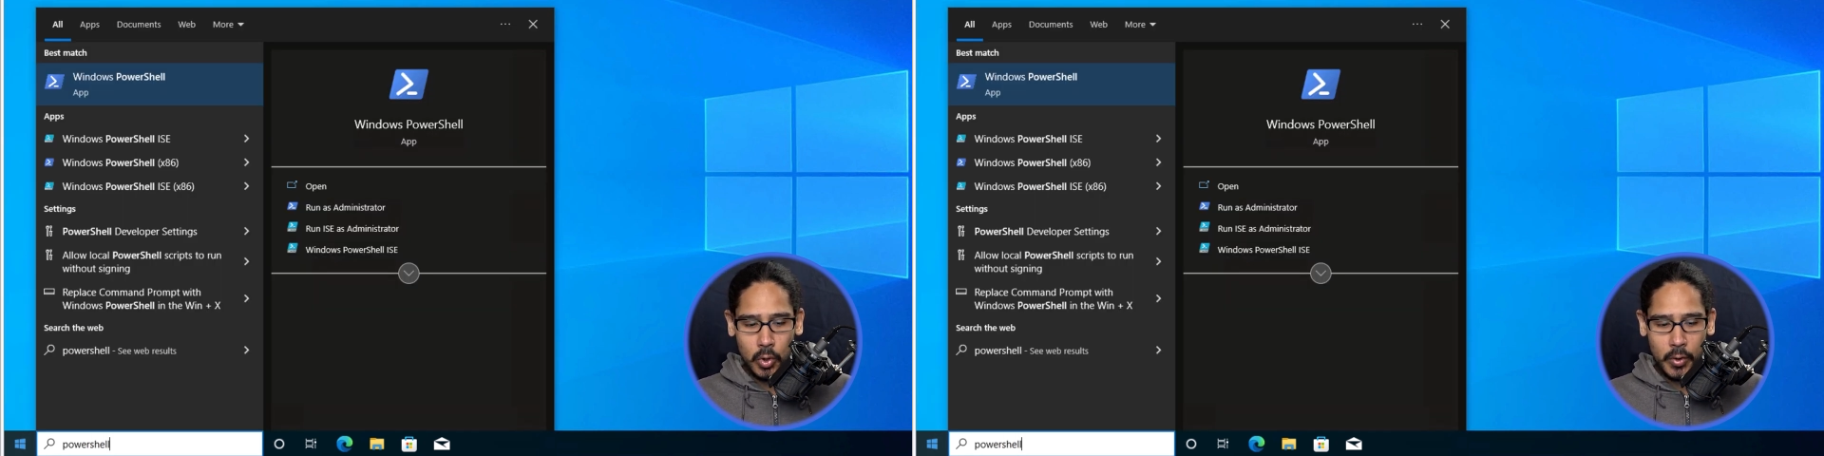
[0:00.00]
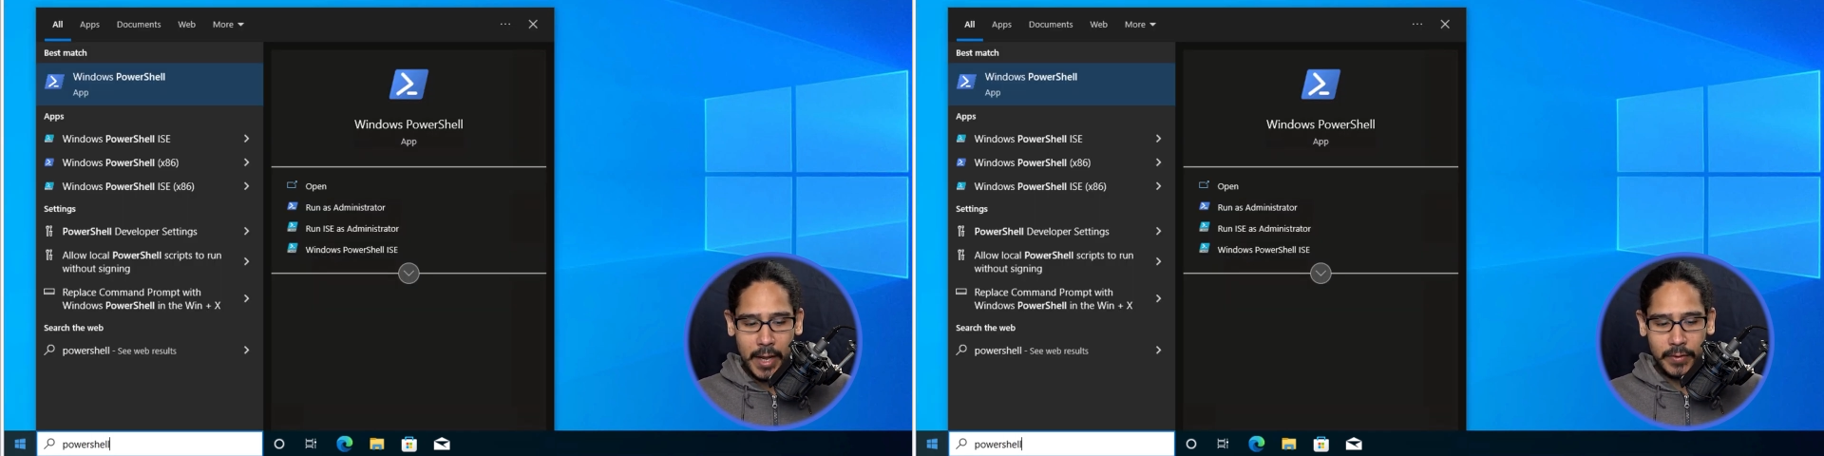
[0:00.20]

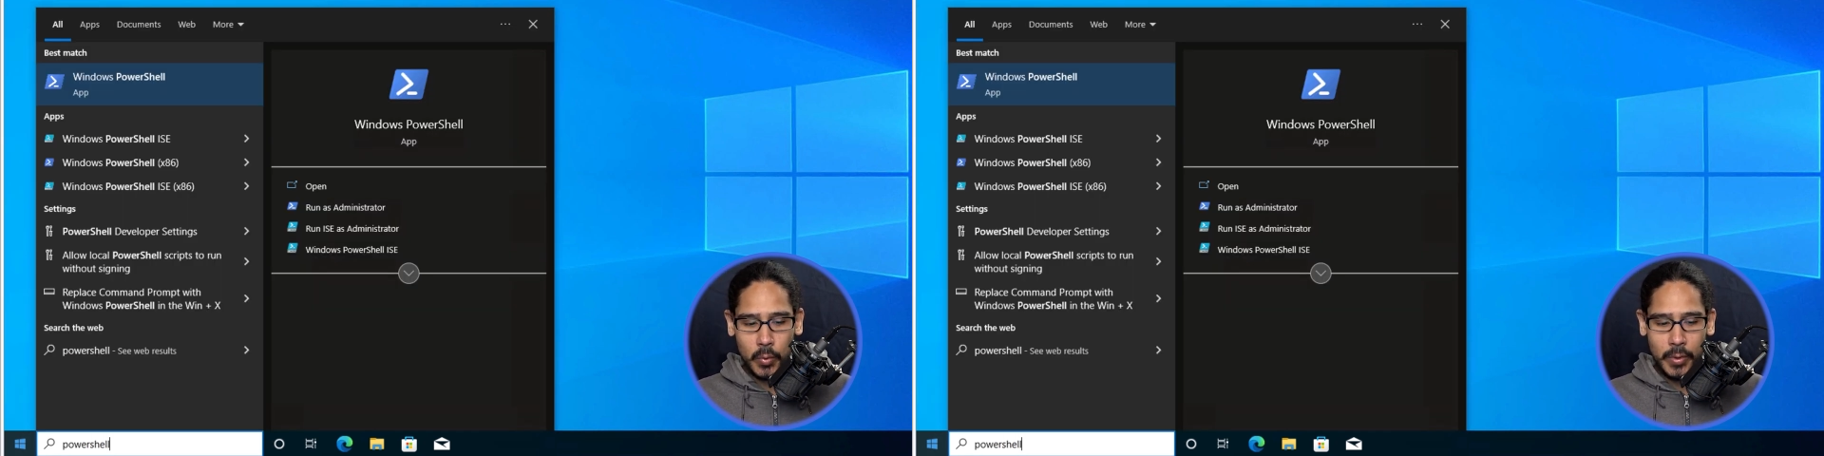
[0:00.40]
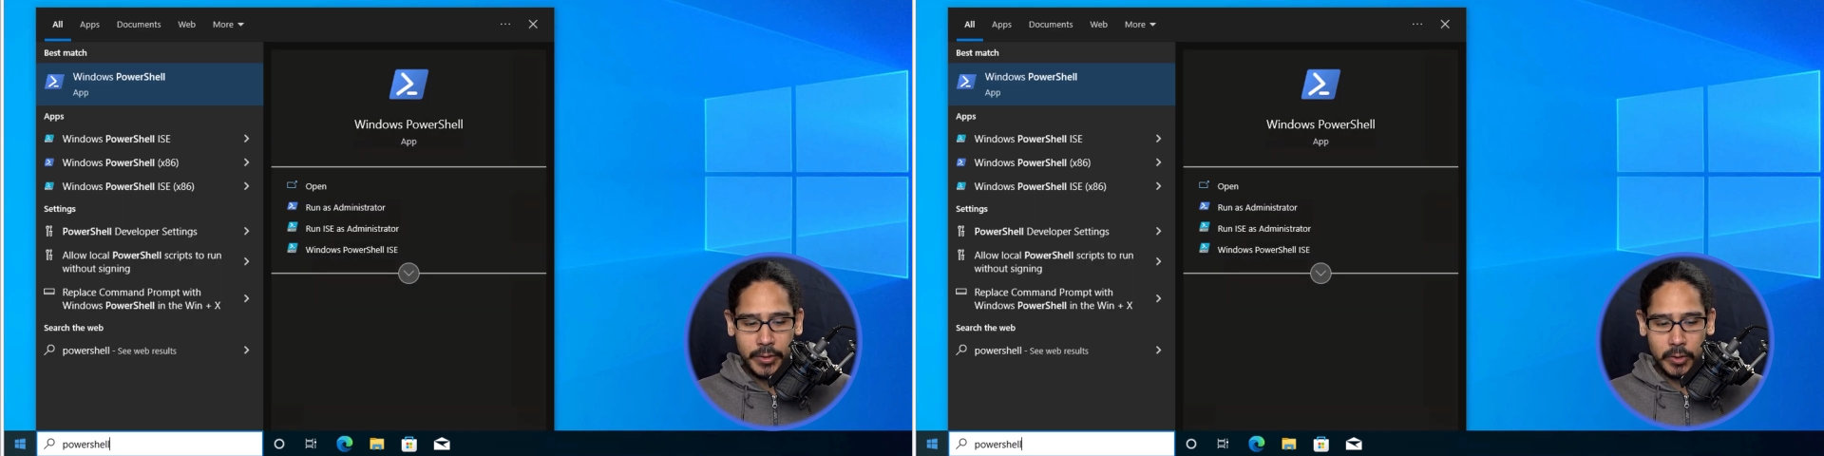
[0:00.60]
locate the
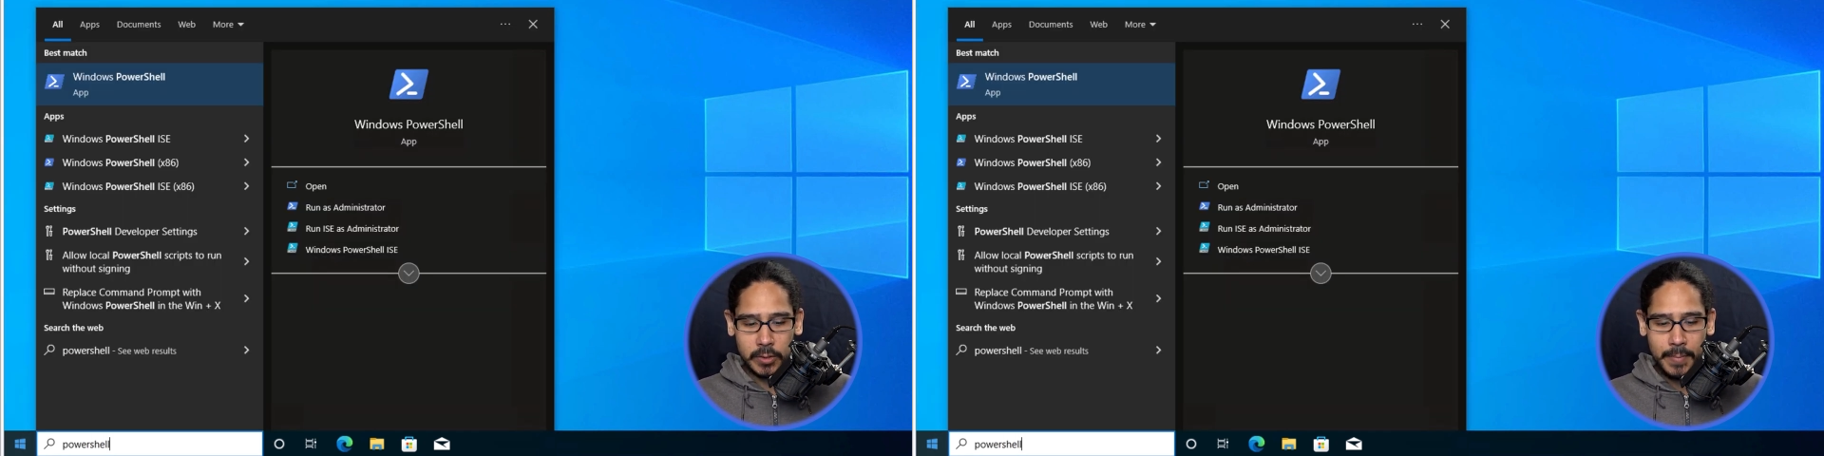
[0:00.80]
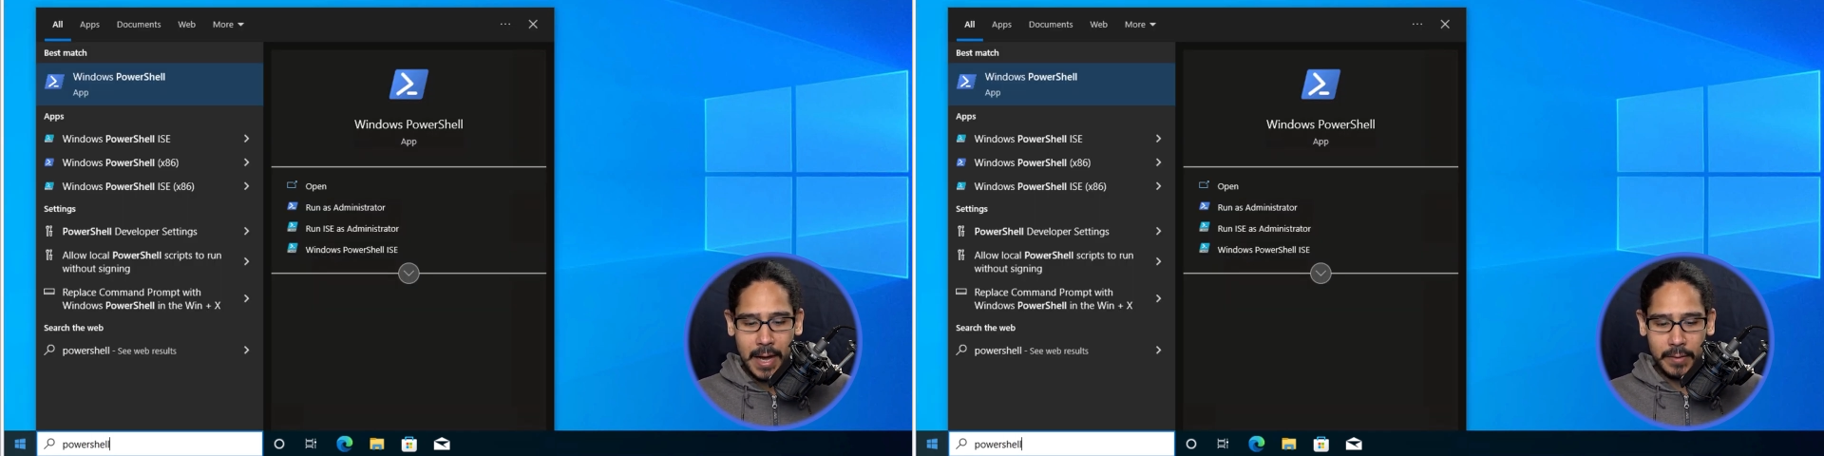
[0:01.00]
Windows
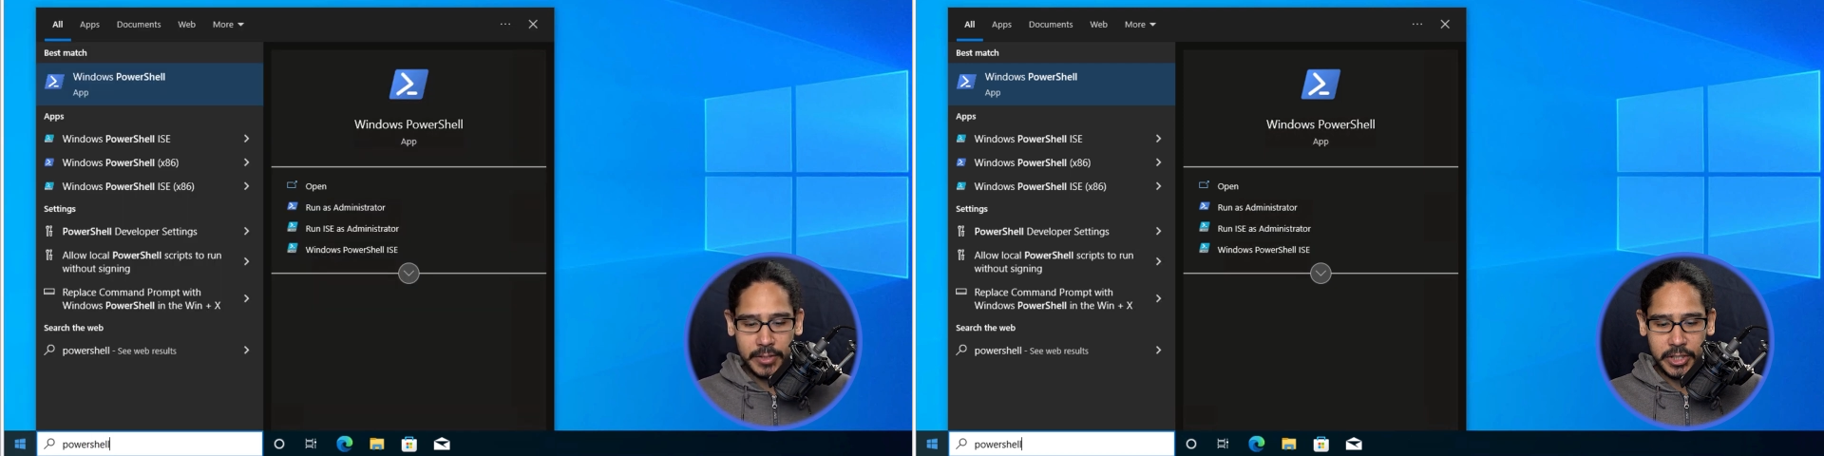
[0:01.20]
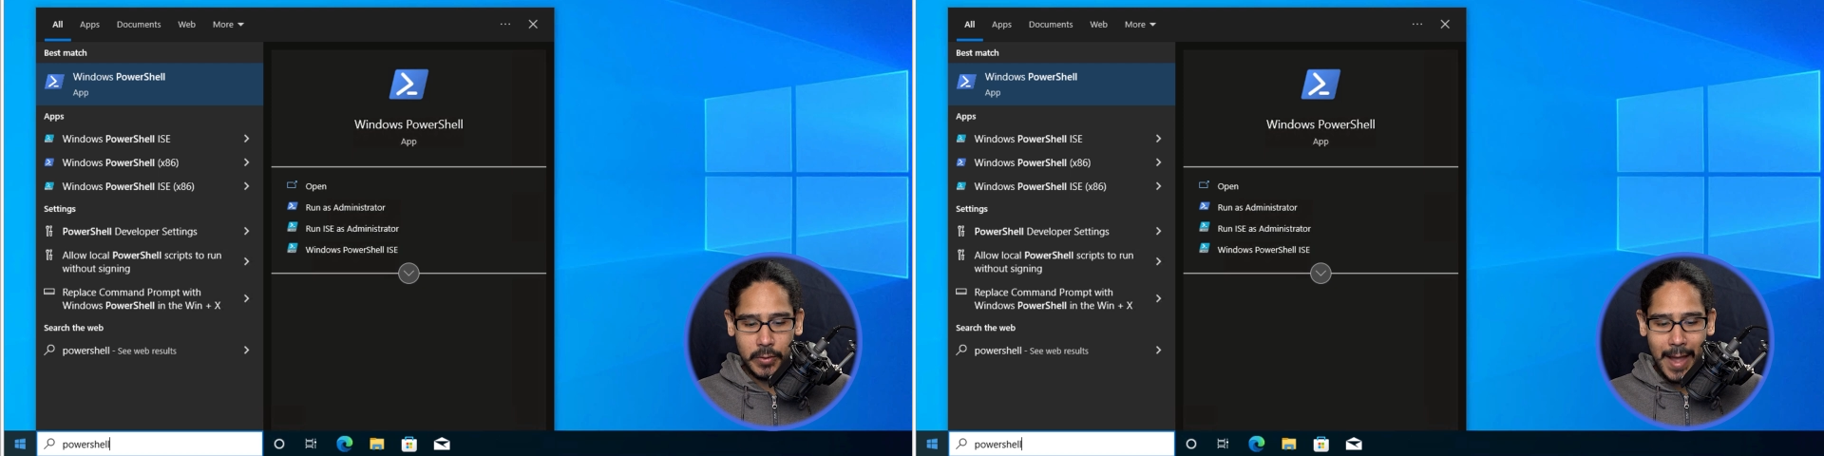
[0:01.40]
PowerShell